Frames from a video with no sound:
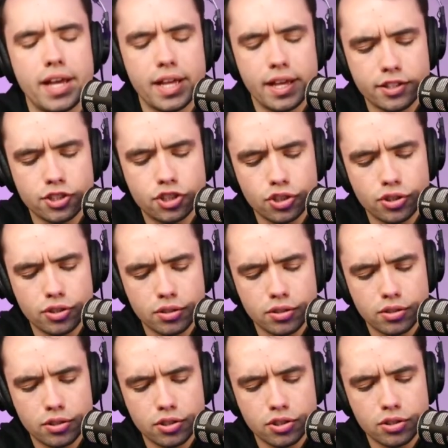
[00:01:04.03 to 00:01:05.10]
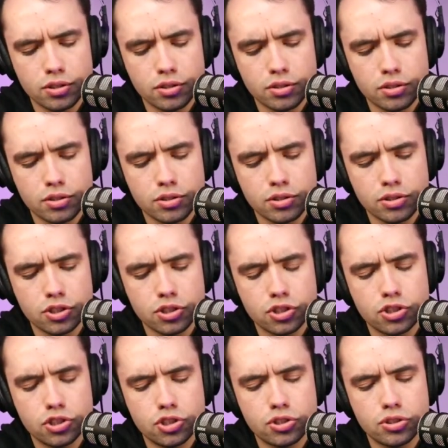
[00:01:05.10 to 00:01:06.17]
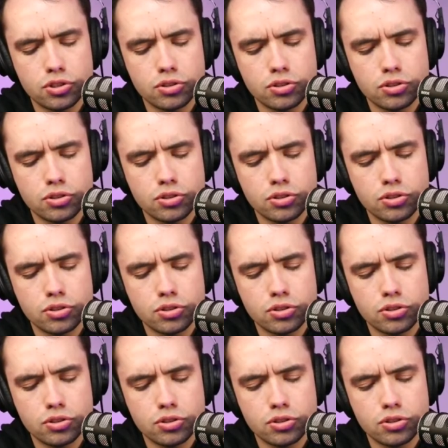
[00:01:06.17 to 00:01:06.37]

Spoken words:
running the business as a whole, and so forth.